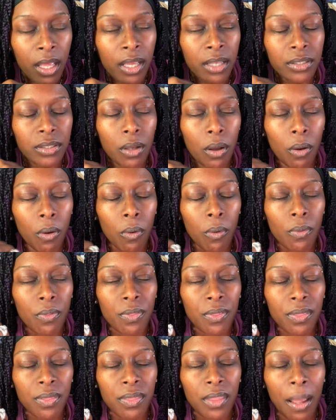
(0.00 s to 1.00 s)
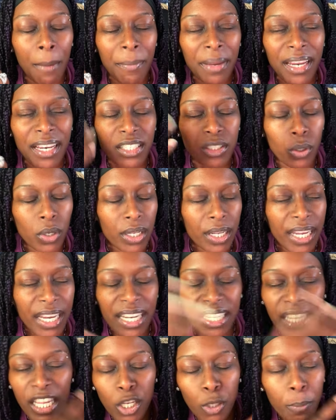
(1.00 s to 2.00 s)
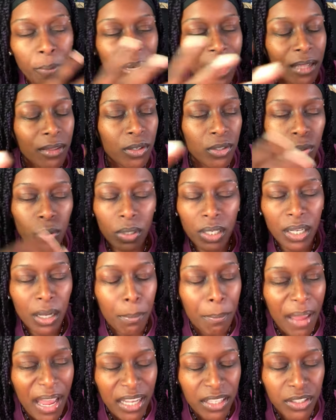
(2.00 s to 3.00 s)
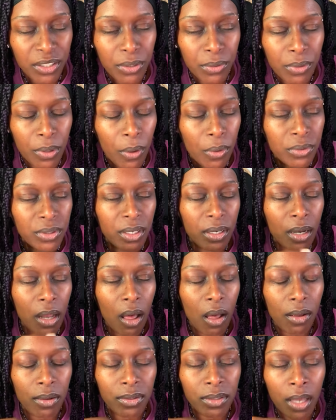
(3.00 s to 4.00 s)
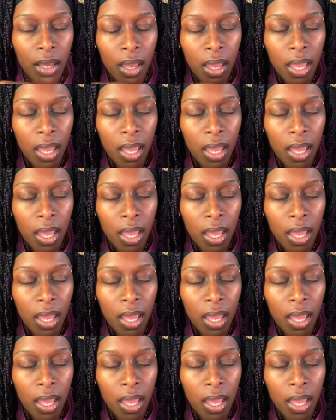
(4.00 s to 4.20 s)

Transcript: So I mean, it's gonna anything you put out there is gonna come back to you. Those are the laws.